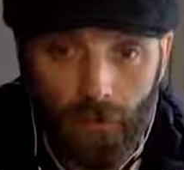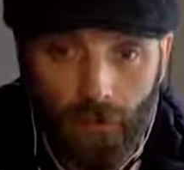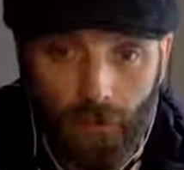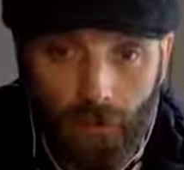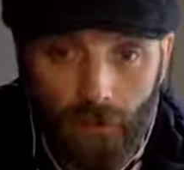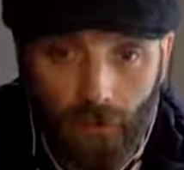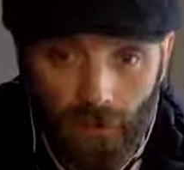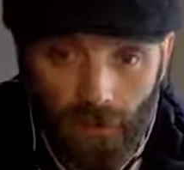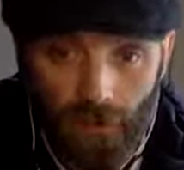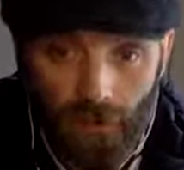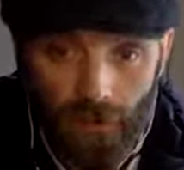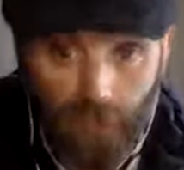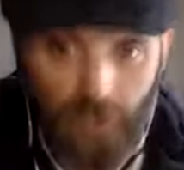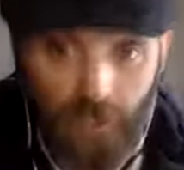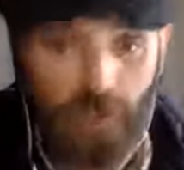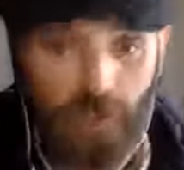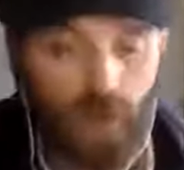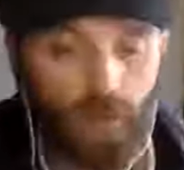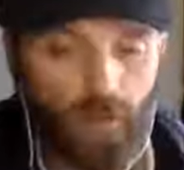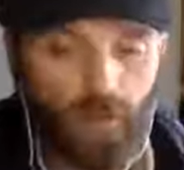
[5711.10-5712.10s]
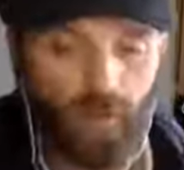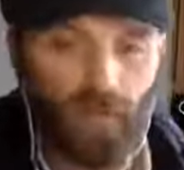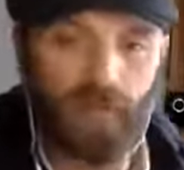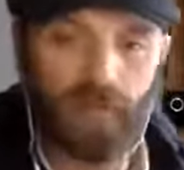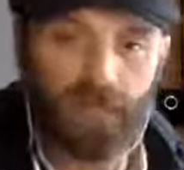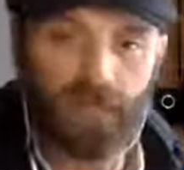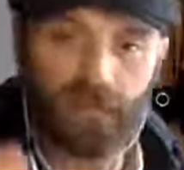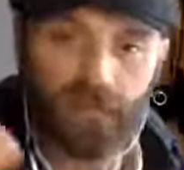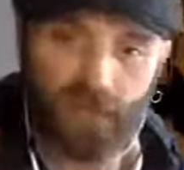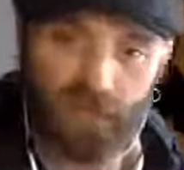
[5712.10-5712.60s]
Right? And you're
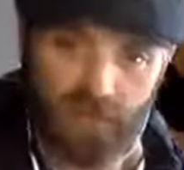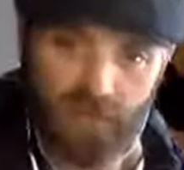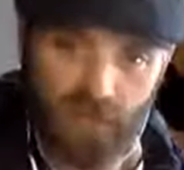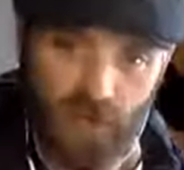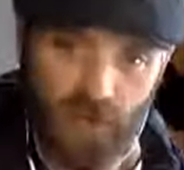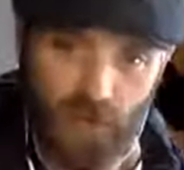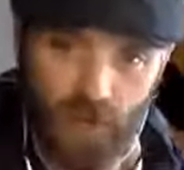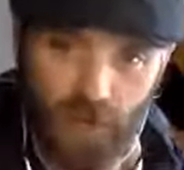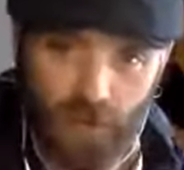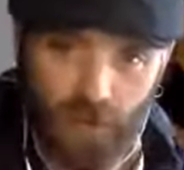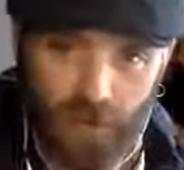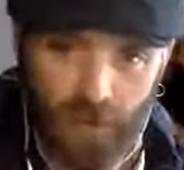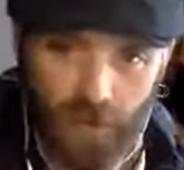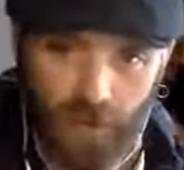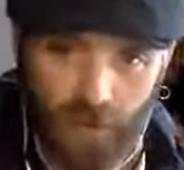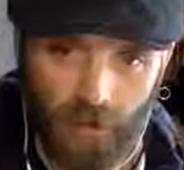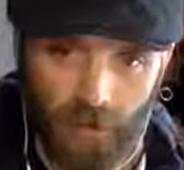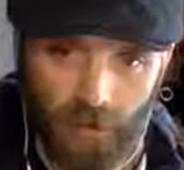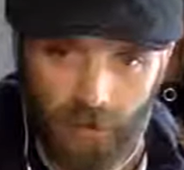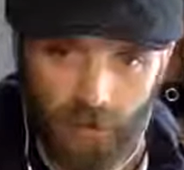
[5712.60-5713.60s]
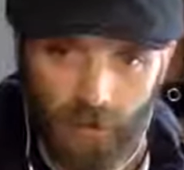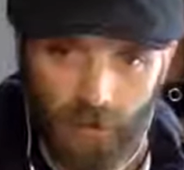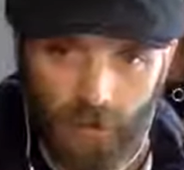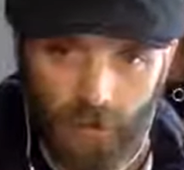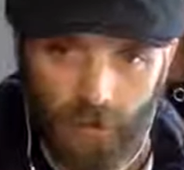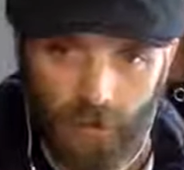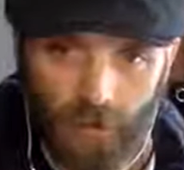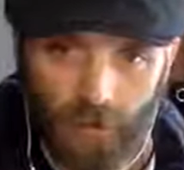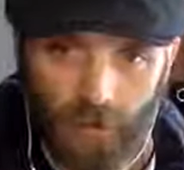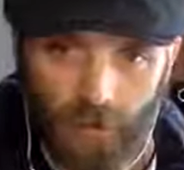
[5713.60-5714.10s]
operating in that spirit.
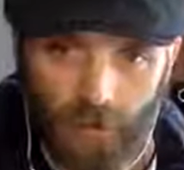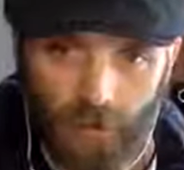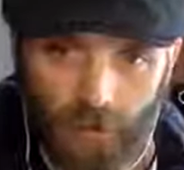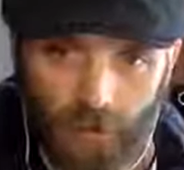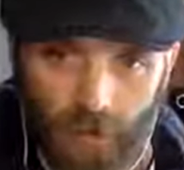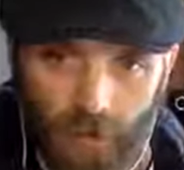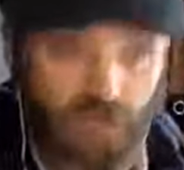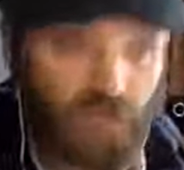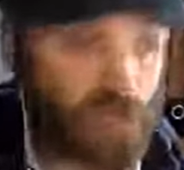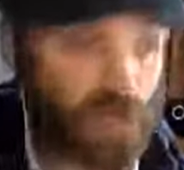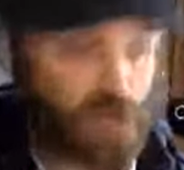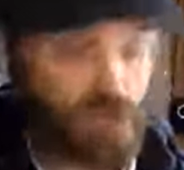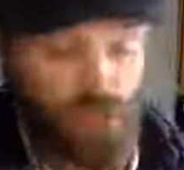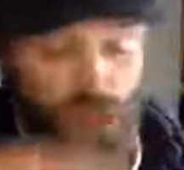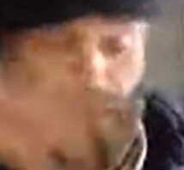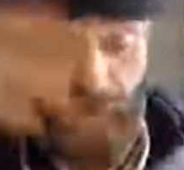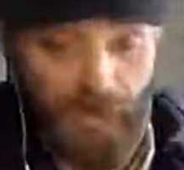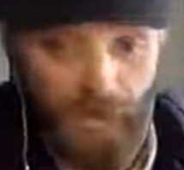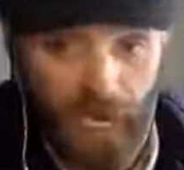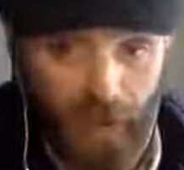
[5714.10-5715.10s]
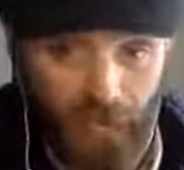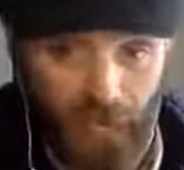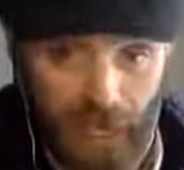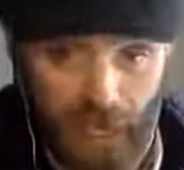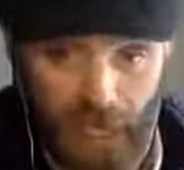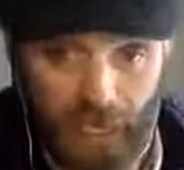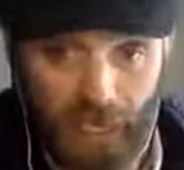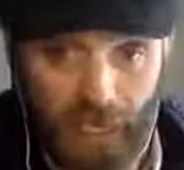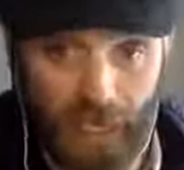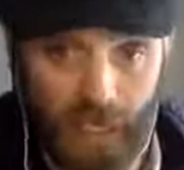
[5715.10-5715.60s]
And because you're
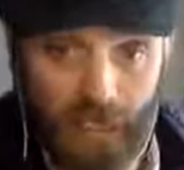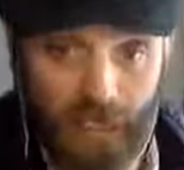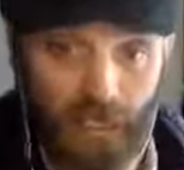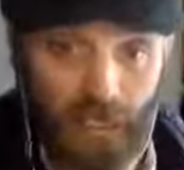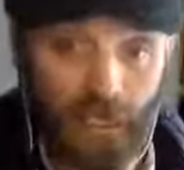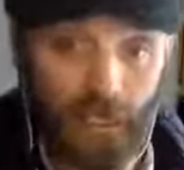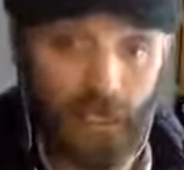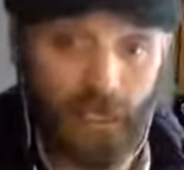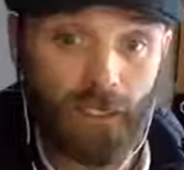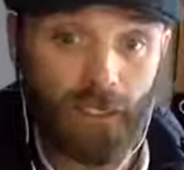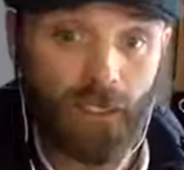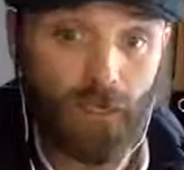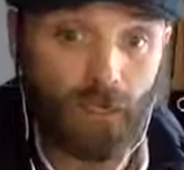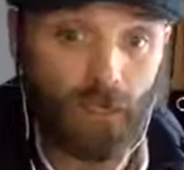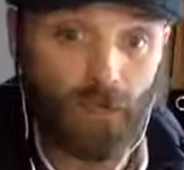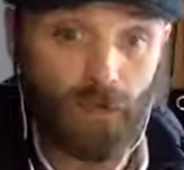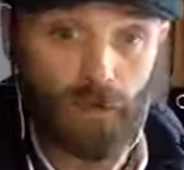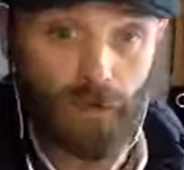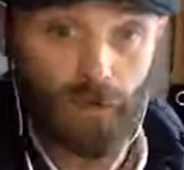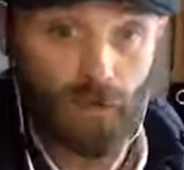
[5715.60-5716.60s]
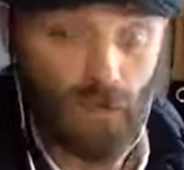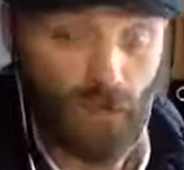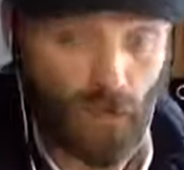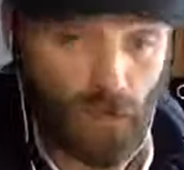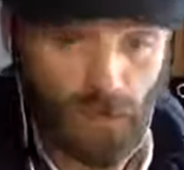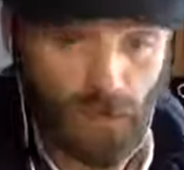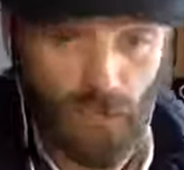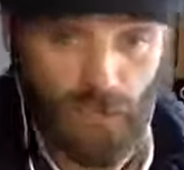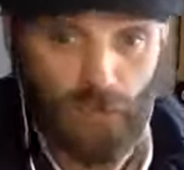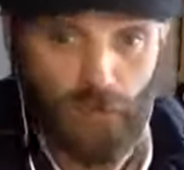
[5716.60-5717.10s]
animated and it
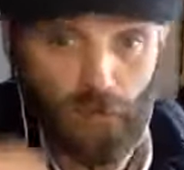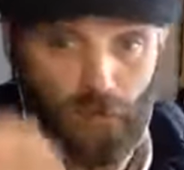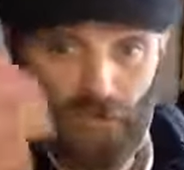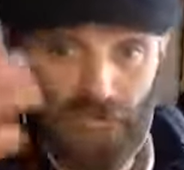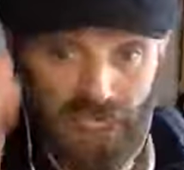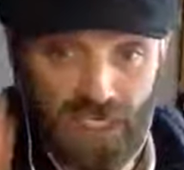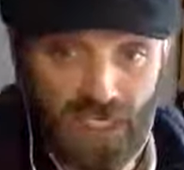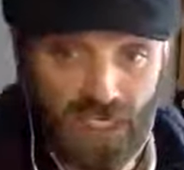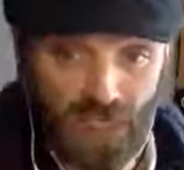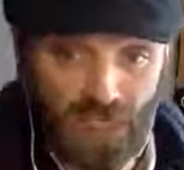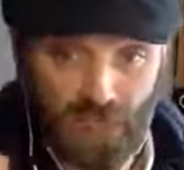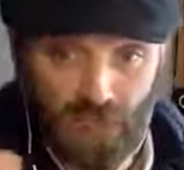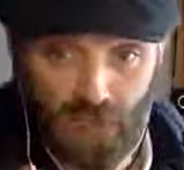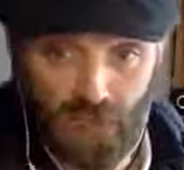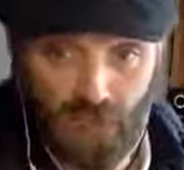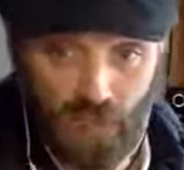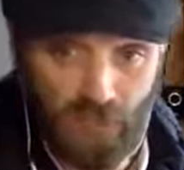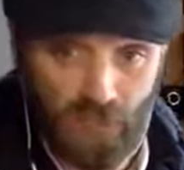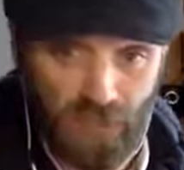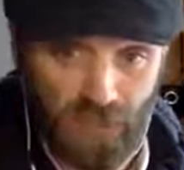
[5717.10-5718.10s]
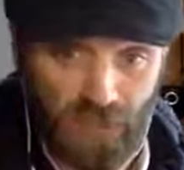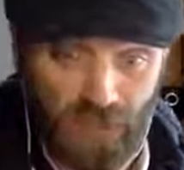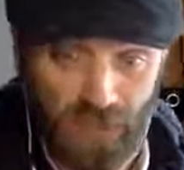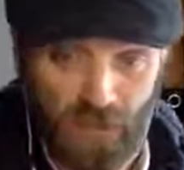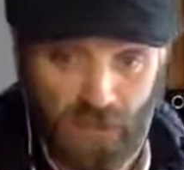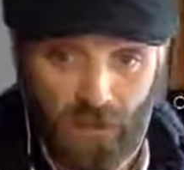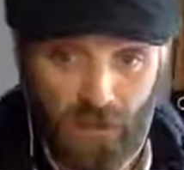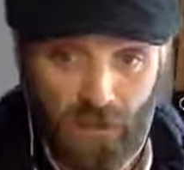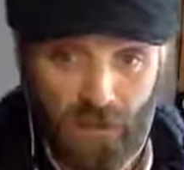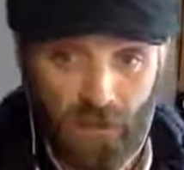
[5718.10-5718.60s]
looks like your peace is disrupted.
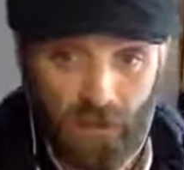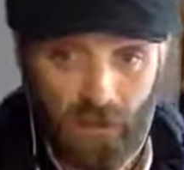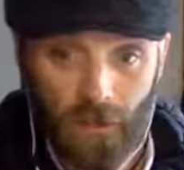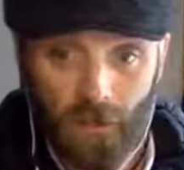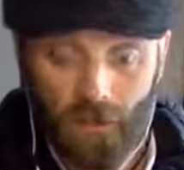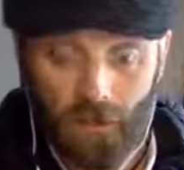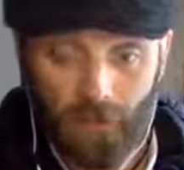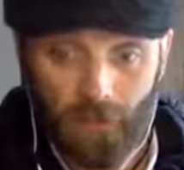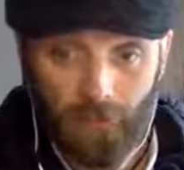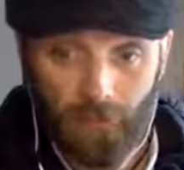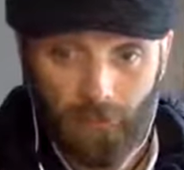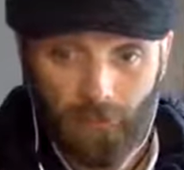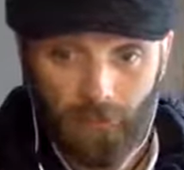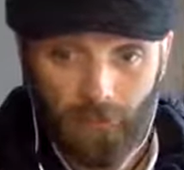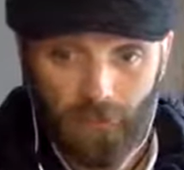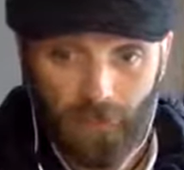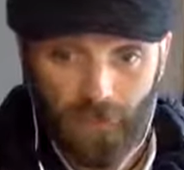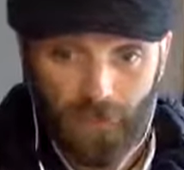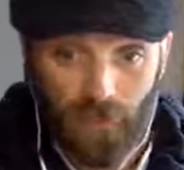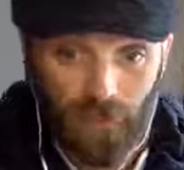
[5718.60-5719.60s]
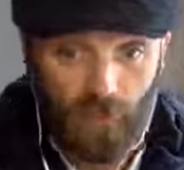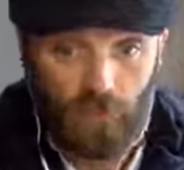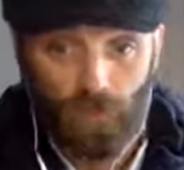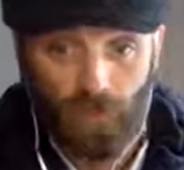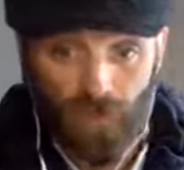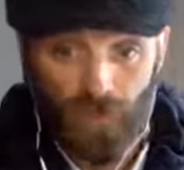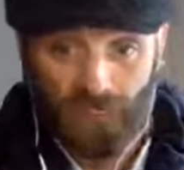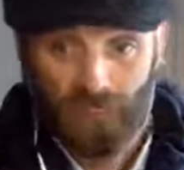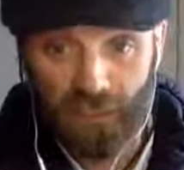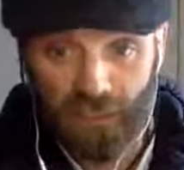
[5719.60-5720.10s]
And you're
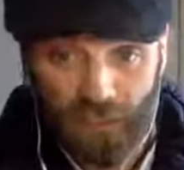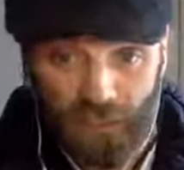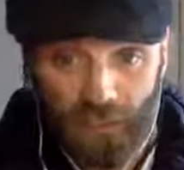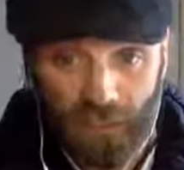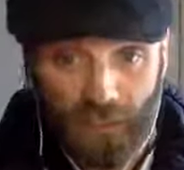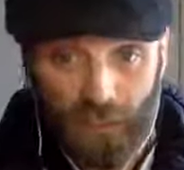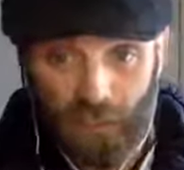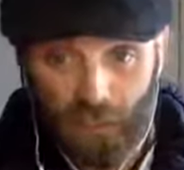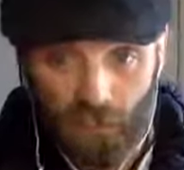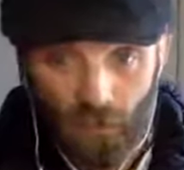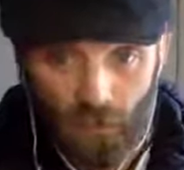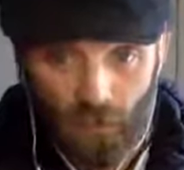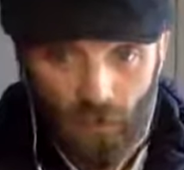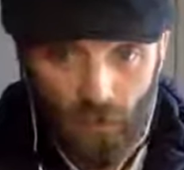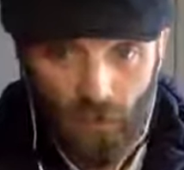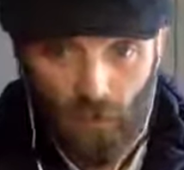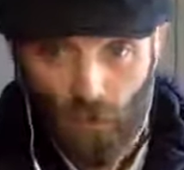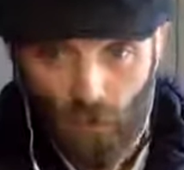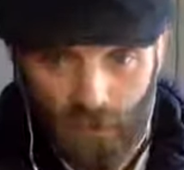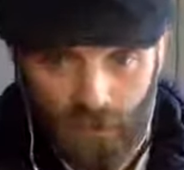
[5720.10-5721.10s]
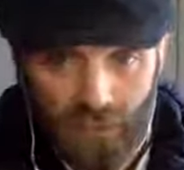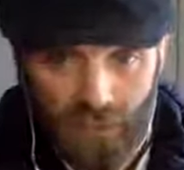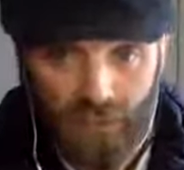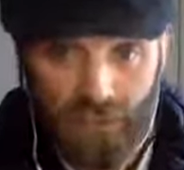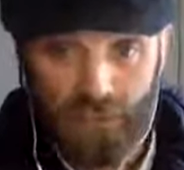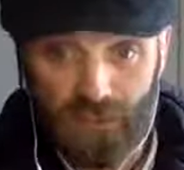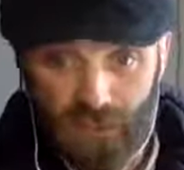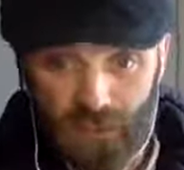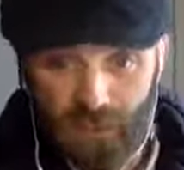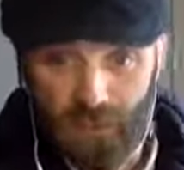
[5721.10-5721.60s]
directing your annoyance
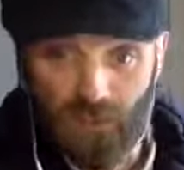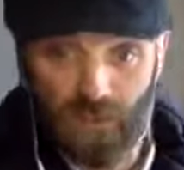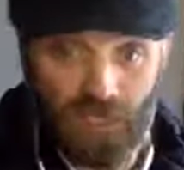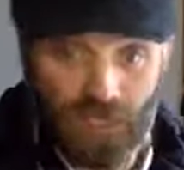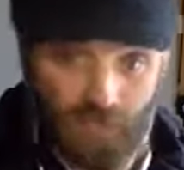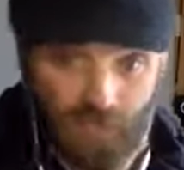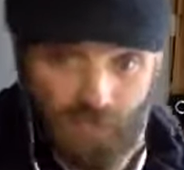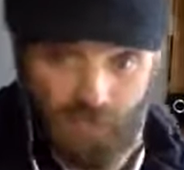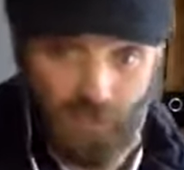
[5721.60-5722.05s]
at somebody.